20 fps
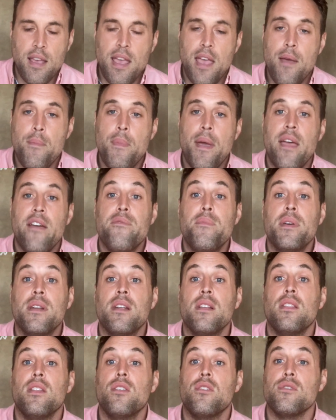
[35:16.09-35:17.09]
It may have been
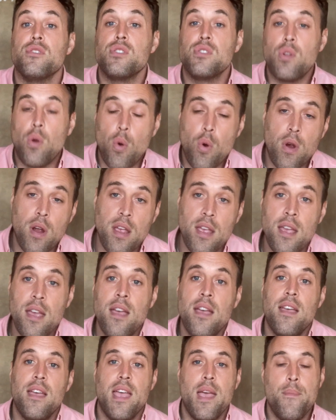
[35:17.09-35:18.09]
a little story.
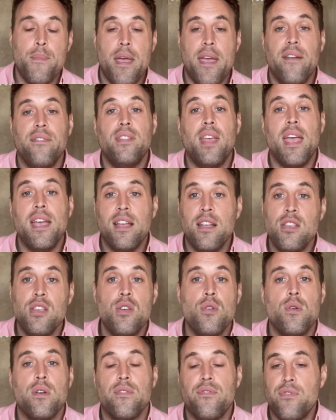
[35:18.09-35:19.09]
It may have taken
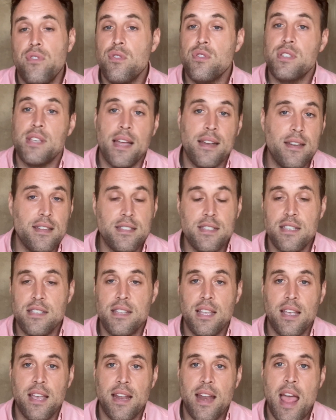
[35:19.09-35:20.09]
you a few sentences
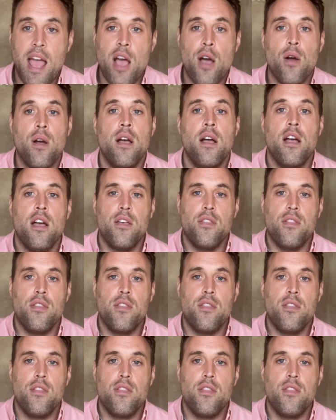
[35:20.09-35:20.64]
to get out.